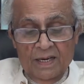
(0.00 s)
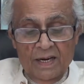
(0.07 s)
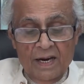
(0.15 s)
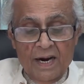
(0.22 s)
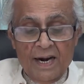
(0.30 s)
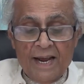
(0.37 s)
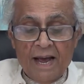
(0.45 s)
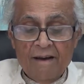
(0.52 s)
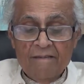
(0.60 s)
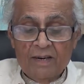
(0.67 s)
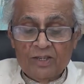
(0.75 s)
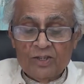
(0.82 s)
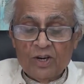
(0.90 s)
India
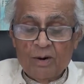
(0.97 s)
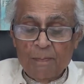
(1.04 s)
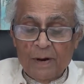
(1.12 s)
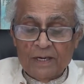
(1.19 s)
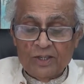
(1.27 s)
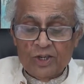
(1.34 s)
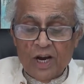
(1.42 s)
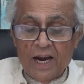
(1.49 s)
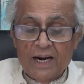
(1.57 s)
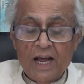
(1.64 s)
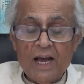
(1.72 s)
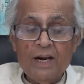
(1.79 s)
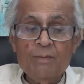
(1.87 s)
will surpass
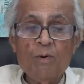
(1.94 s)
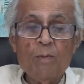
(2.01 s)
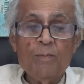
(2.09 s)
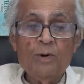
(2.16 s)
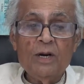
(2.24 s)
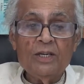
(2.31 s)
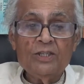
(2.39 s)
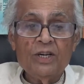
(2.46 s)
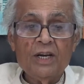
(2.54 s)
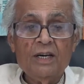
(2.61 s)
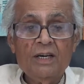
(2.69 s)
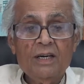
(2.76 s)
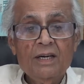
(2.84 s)
China in
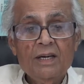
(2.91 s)
population,